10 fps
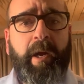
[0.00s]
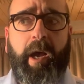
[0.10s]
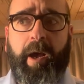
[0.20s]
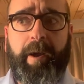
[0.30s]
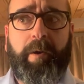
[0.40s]

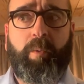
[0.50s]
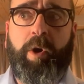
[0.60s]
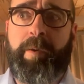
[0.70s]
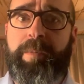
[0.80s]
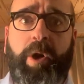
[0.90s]
uh,
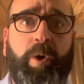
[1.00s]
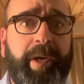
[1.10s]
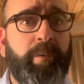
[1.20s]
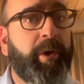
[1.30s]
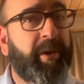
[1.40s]
where I'm
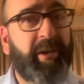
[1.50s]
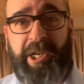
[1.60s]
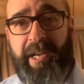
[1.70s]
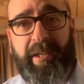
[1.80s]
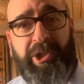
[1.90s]
going, what are the
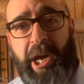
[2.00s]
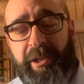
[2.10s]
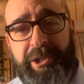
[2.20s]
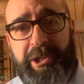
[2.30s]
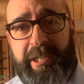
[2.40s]
cha
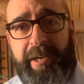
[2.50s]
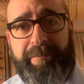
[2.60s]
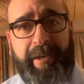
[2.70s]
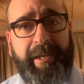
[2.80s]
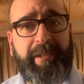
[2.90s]
challenges I
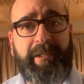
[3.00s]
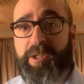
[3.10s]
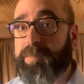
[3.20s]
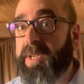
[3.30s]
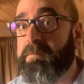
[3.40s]
face, the
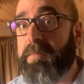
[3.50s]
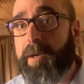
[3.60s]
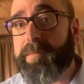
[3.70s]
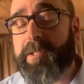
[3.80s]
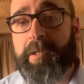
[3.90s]
speed
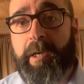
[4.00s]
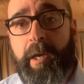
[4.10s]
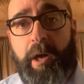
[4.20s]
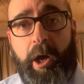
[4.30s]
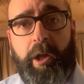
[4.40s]
bumps
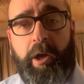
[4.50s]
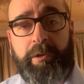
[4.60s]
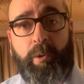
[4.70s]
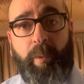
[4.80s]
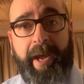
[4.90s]
along
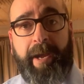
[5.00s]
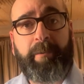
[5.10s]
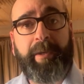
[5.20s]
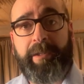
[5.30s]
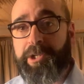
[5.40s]
the way
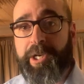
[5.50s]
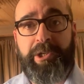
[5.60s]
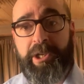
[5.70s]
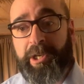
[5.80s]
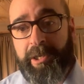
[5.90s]
when
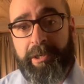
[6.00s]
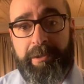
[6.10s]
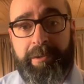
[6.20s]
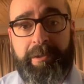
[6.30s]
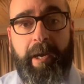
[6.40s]
changing
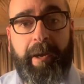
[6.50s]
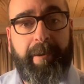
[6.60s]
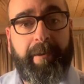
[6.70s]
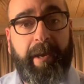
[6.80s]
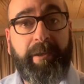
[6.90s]
gear
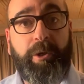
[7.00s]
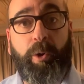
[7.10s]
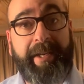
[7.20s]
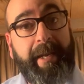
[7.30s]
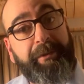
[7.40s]
uh, and
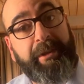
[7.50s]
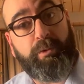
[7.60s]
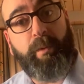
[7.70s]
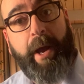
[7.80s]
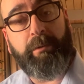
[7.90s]
going down this
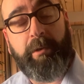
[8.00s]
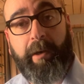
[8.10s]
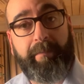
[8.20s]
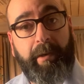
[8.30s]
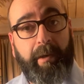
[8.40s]
route
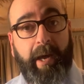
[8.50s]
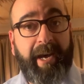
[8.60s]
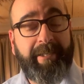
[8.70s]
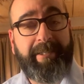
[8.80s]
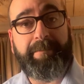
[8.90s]
of uh,
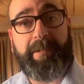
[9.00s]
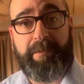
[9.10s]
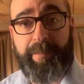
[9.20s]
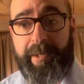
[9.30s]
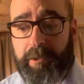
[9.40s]
high sensitive
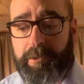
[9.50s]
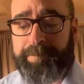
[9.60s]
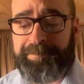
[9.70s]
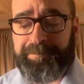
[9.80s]
speakers.